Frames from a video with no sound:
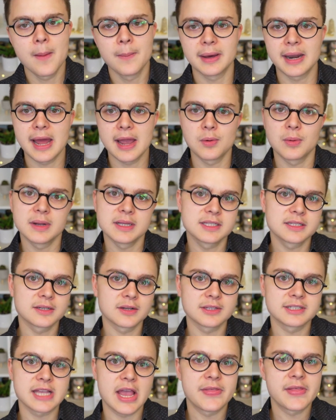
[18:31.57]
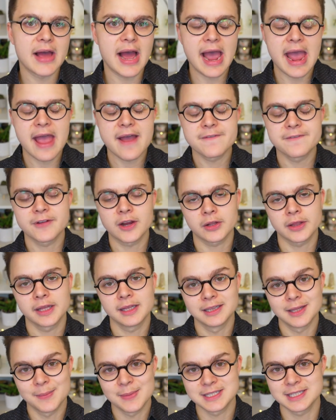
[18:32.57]
but I would still say that I have
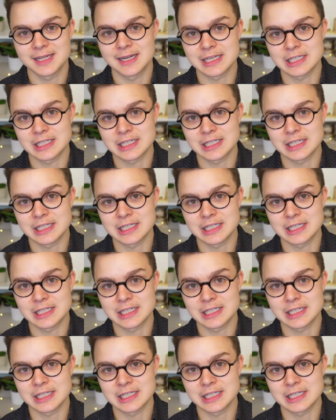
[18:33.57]
fairly limited